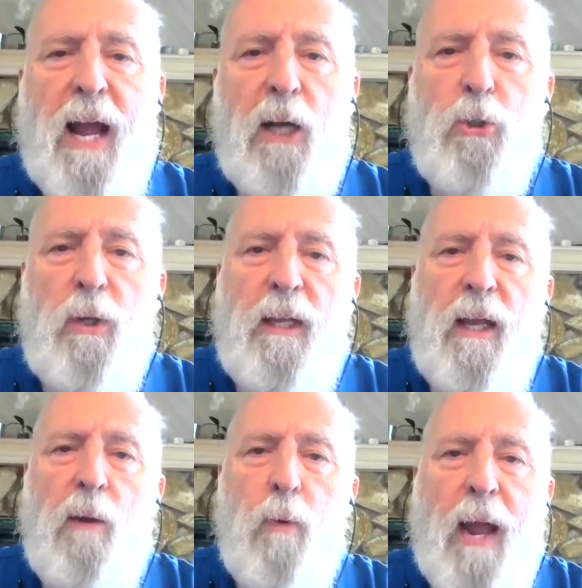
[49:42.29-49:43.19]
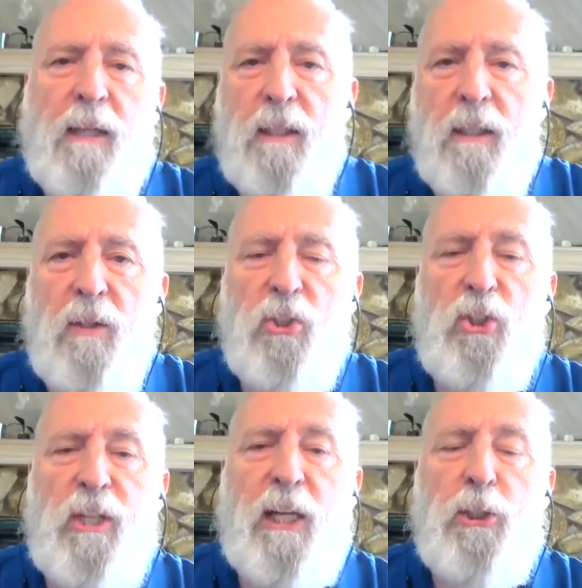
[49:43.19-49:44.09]
actually erected the
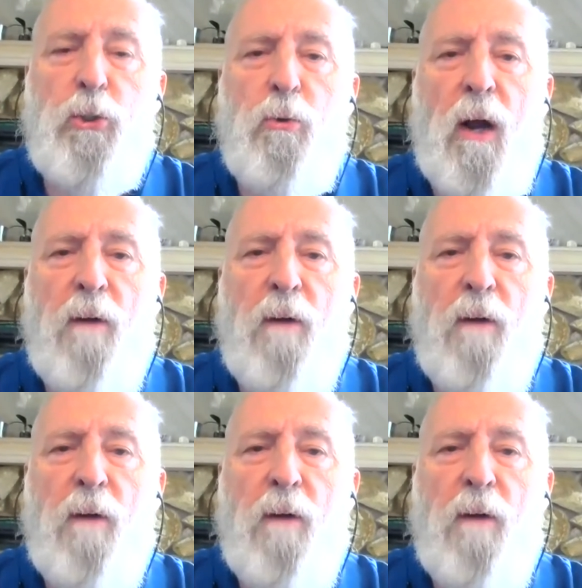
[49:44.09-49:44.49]
statue